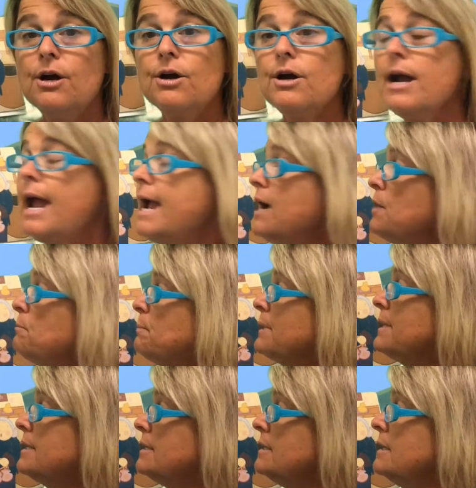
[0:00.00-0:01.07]
her
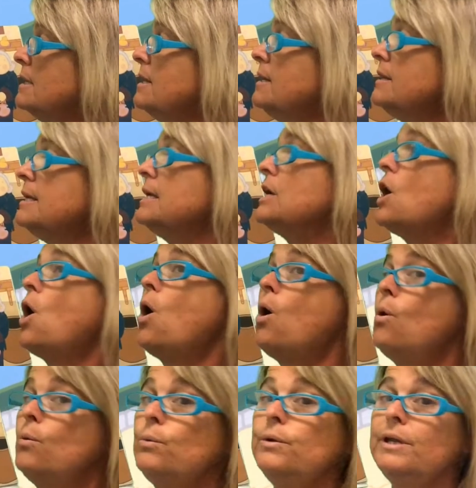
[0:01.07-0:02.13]
hairpin, the
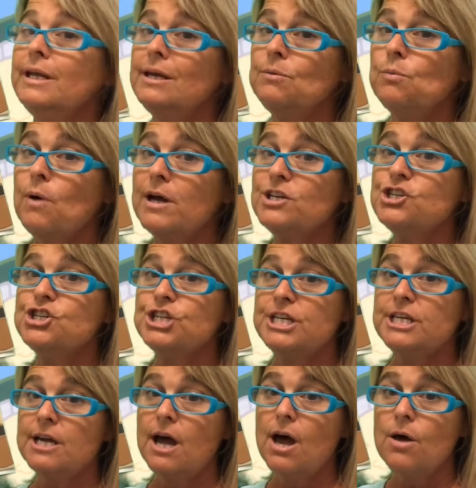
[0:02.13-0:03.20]
only one
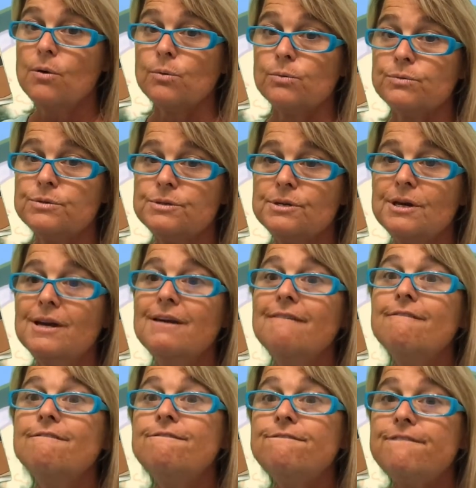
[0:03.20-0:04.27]
she owned,
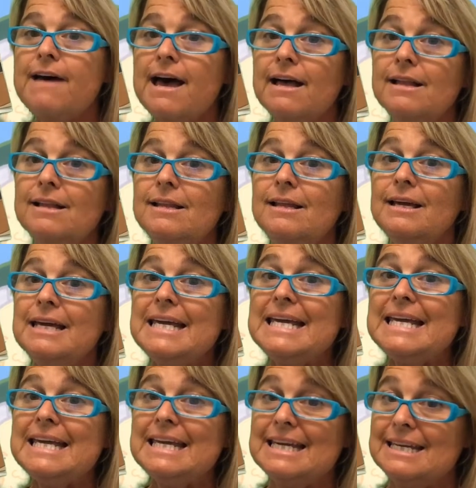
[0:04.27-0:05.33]
fell
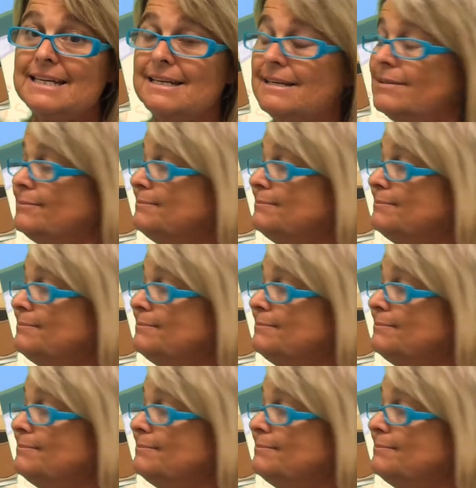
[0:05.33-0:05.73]
in.